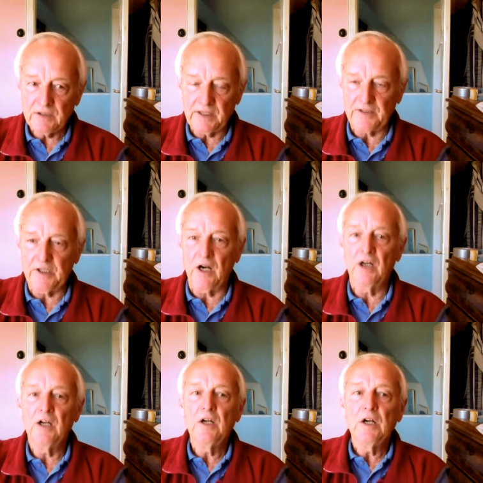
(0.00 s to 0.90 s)
that they
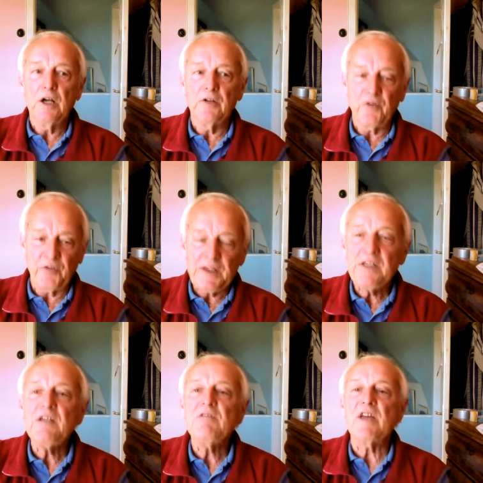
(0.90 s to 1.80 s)
are
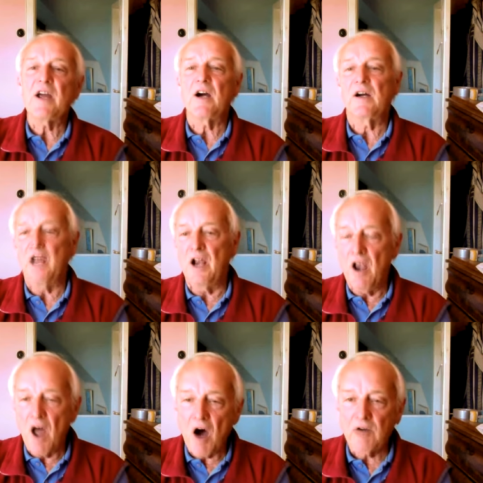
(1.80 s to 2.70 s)
think they are
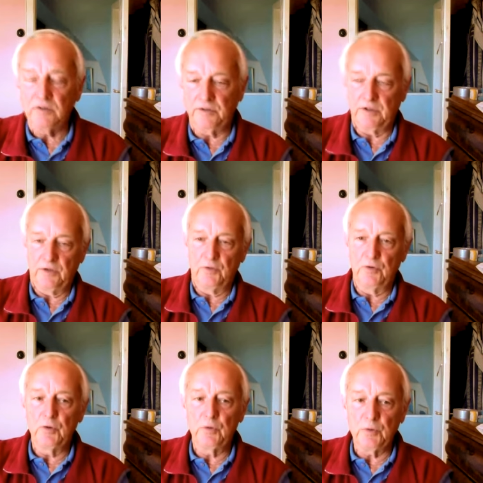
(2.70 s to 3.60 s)
allowed
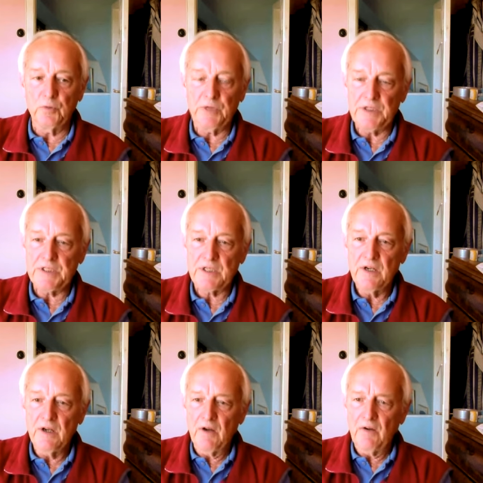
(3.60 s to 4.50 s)
to do these
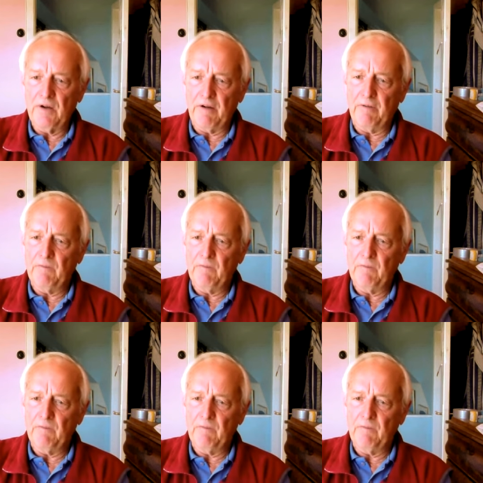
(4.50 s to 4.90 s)
uh,